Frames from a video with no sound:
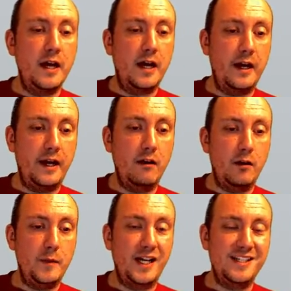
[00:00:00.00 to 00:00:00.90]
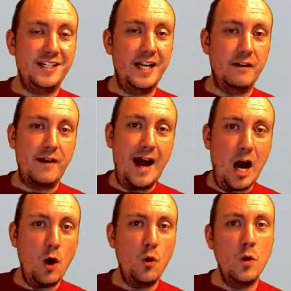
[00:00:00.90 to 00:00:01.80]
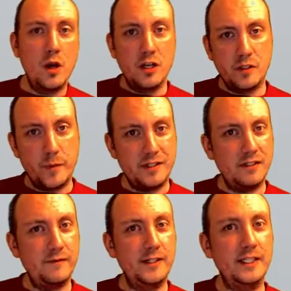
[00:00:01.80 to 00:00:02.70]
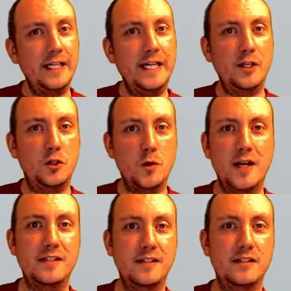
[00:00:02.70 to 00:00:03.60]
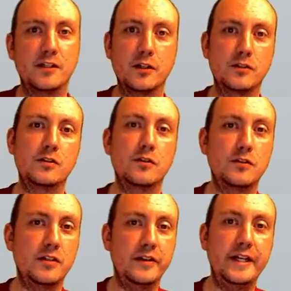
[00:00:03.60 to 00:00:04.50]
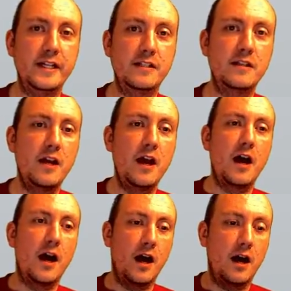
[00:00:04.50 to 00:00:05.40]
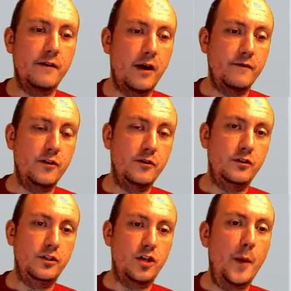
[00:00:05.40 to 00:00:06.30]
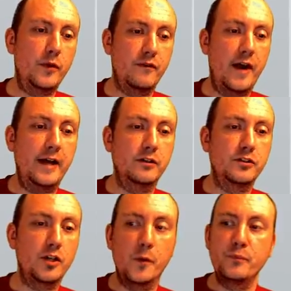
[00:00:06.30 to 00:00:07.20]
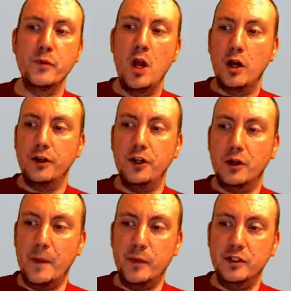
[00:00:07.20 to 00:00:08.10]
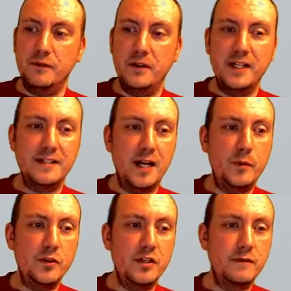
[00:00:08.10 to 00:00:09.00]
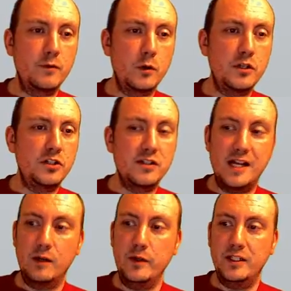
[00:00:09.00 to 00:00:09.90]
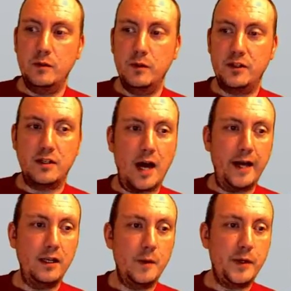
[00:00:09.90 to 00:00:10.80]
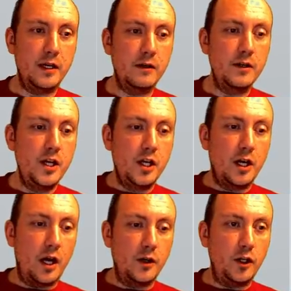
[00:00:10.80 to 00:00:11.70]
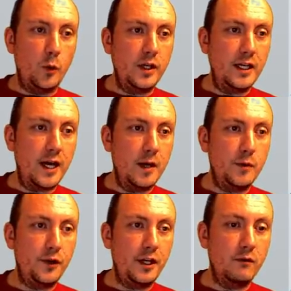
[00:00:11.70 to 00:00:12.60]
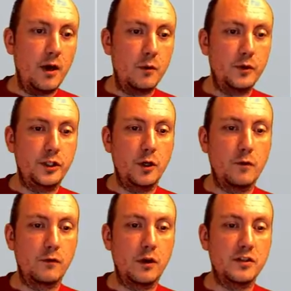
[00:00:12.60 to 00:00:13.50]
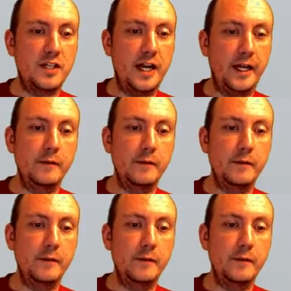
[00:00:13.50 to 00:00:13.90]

area, because again of how specifically it addresses the concerns and needs of the job provider. So, you know, a couple different examples, and of course, just like we did with the title up here, you know, we can kind of play around with the overall setting.